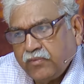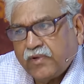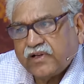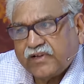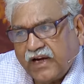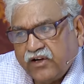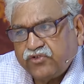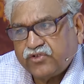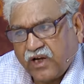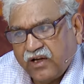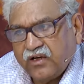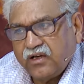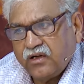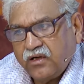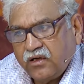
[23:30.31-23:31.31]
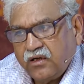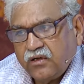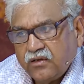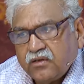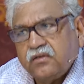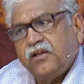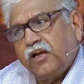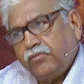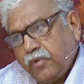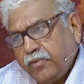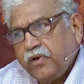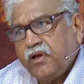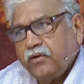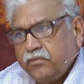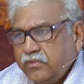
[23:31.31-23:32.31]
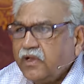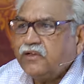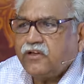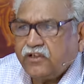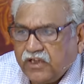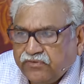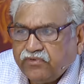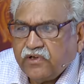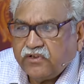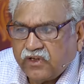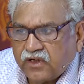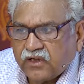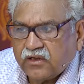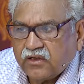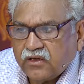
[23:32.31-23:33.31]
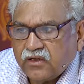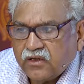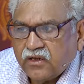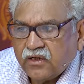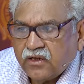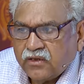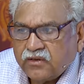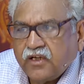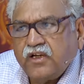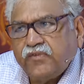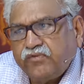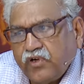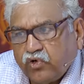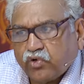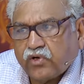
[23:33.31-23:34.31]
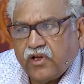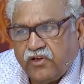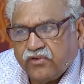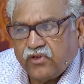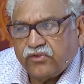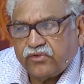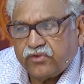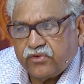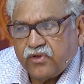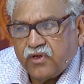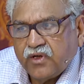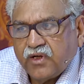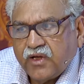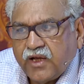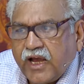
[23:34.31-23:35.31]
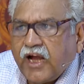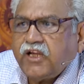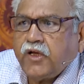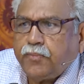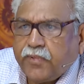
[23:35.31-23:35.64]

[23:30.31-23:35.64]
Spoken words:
my grandchild, that may be happy. That's a different thing. There are different occasions. At a